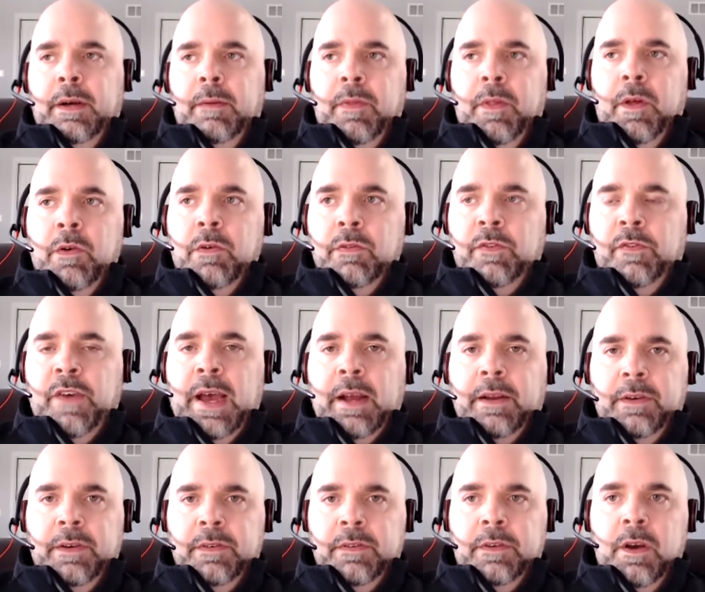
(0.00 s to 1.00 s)
Those
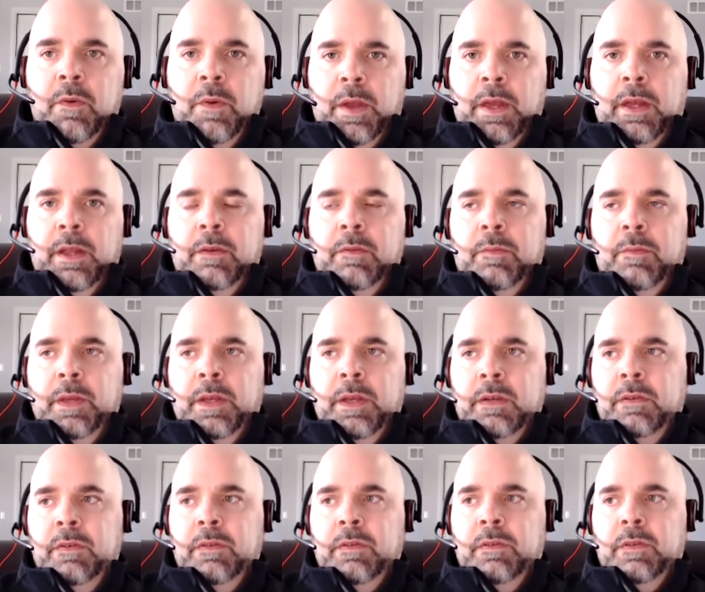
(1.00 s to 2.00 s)
factors go in
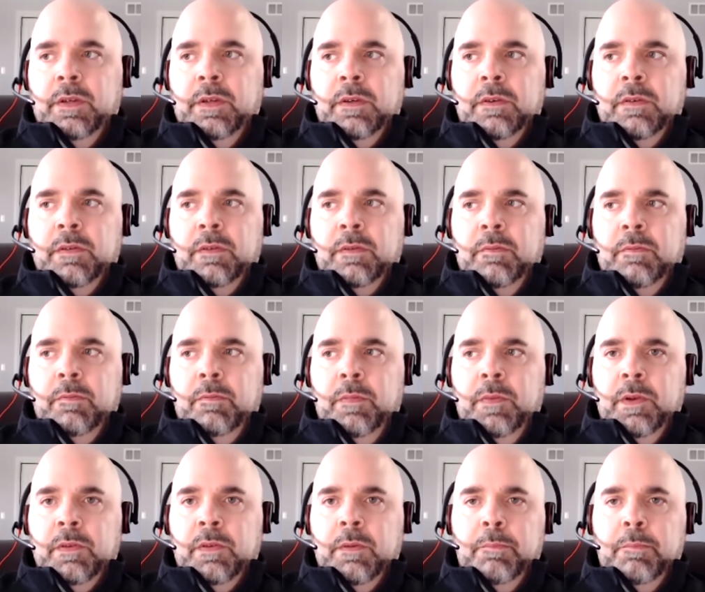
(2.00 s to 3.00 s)
because there's
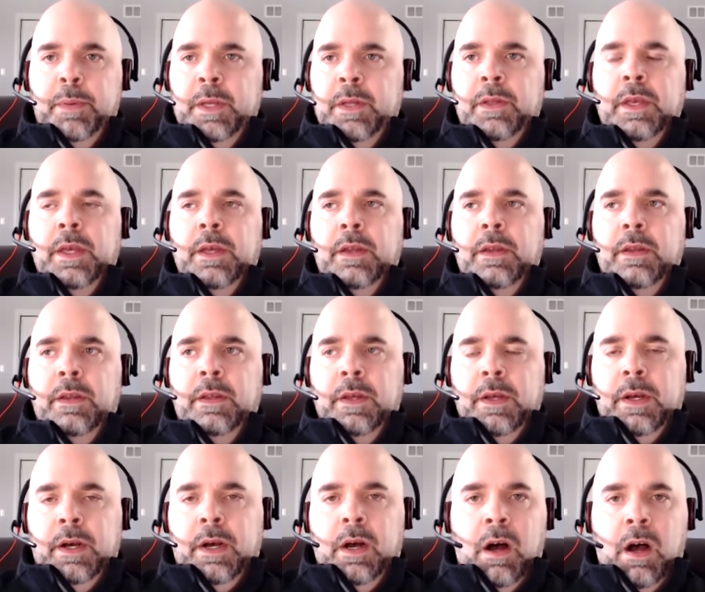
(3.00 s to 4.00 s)
a billion
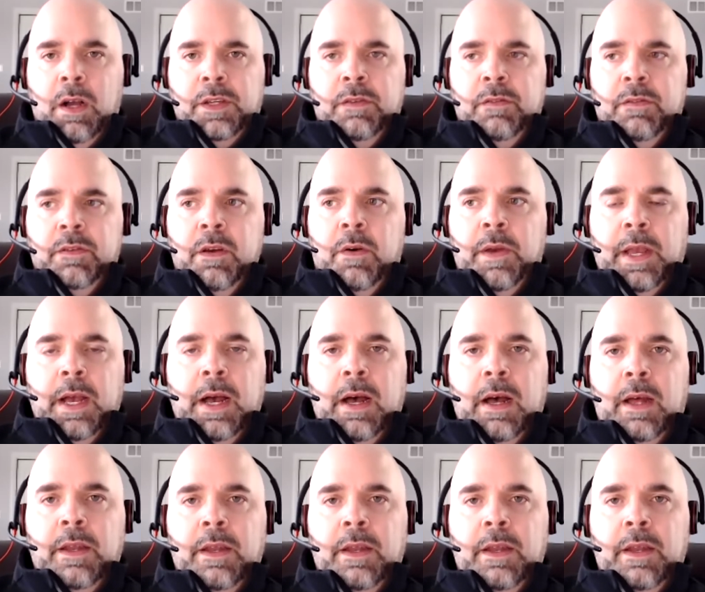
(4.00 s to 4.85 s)
auctions going on